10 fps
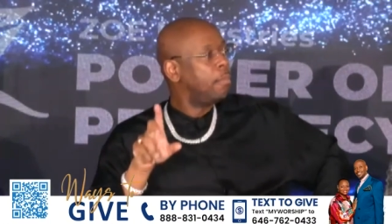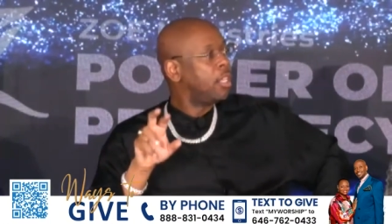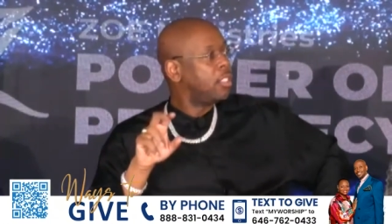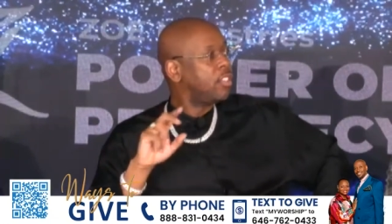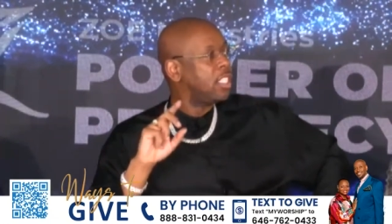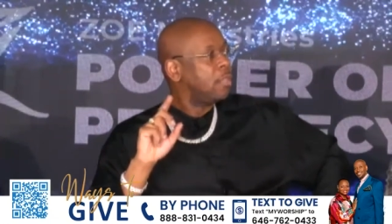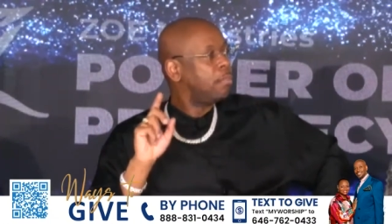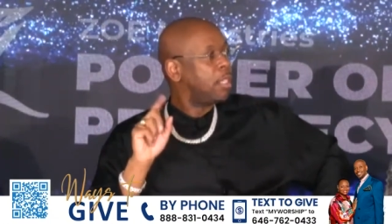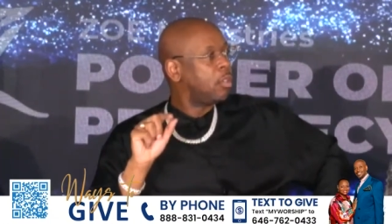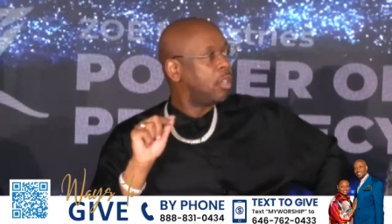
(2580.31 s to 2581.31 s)
Because if there's a
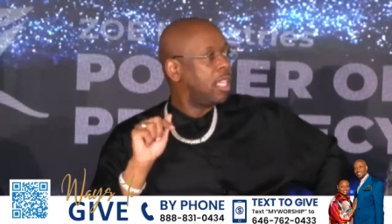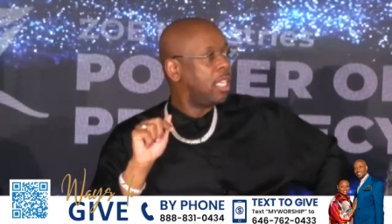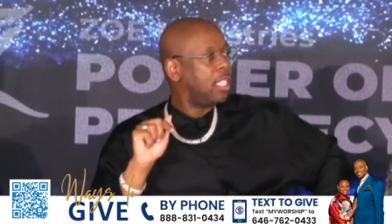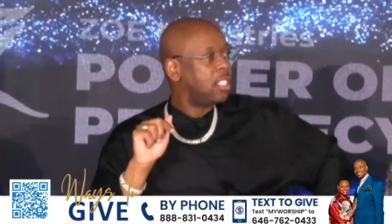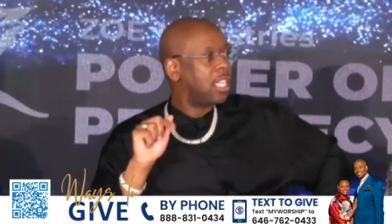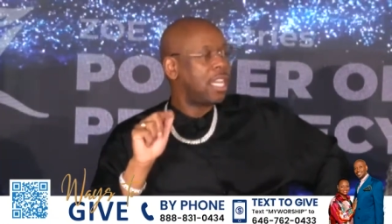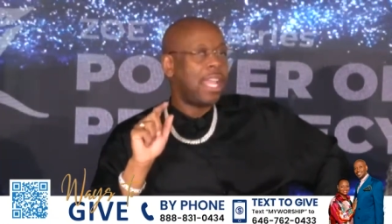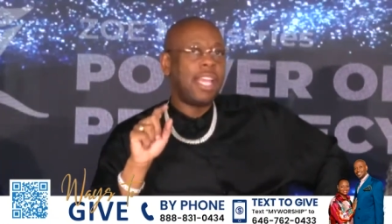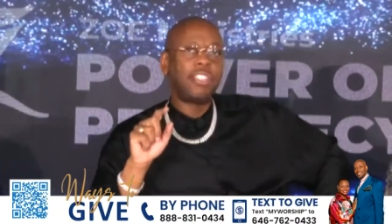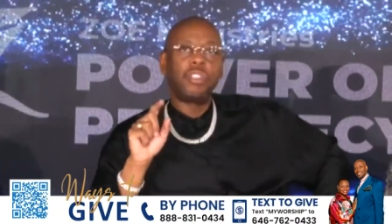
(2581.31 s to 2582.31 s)
Middle East, can
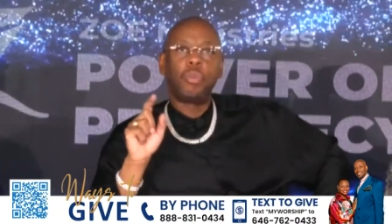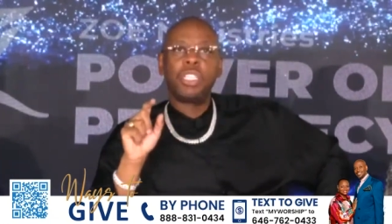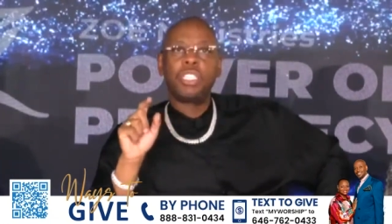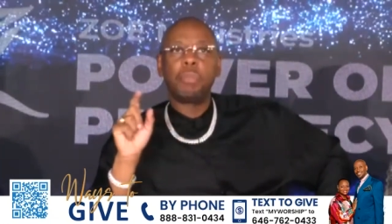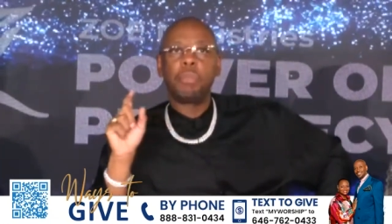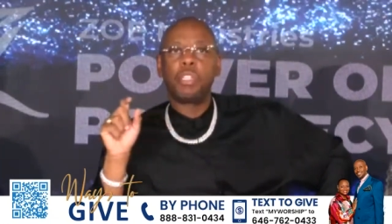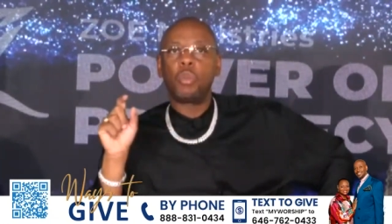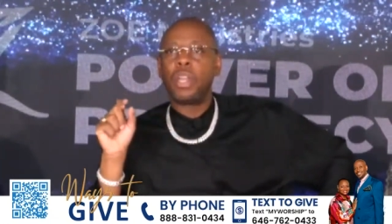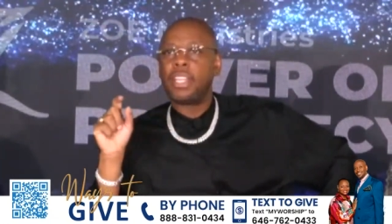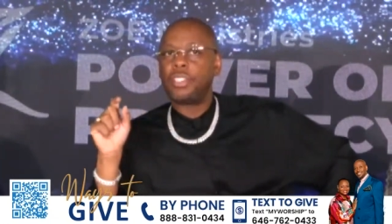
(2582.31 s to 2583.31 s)
I ask you, where's the
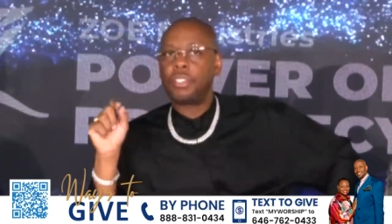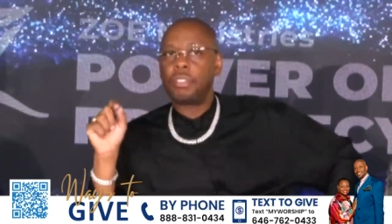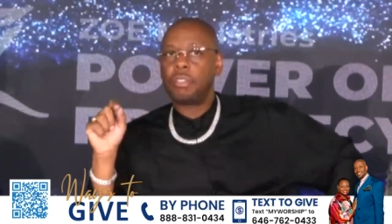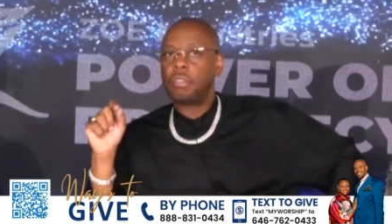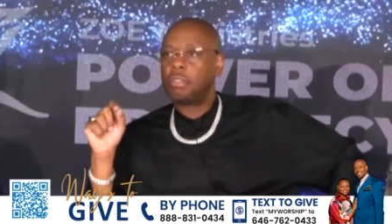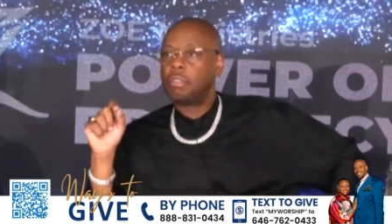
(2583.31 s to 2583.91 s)
Middle West?